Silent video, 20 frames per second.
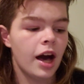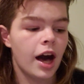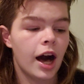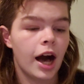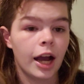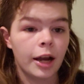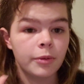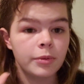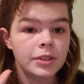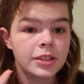
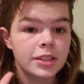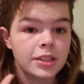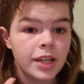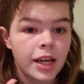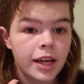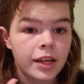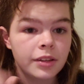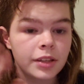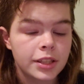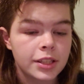I would
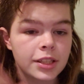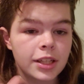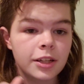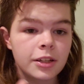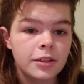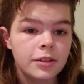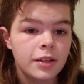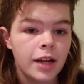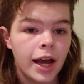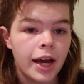say, let's say
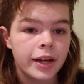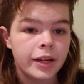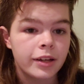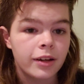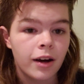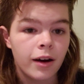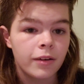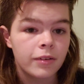you're at a